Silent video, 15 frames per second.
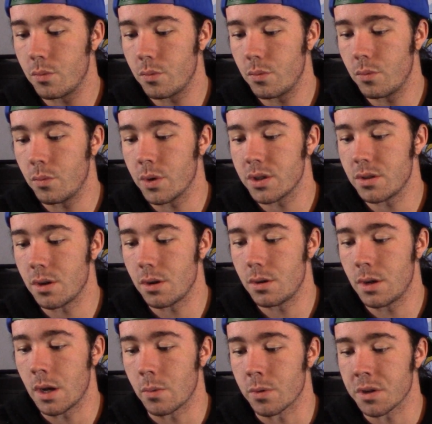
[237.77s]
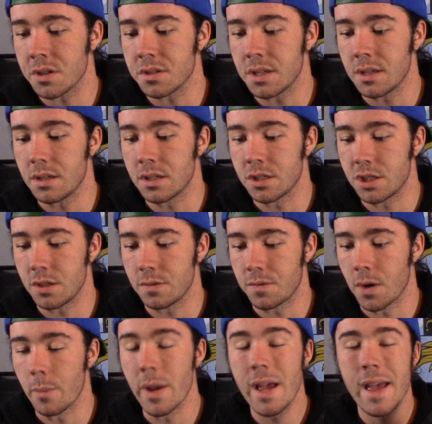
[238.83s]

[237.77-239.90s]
what network is she from?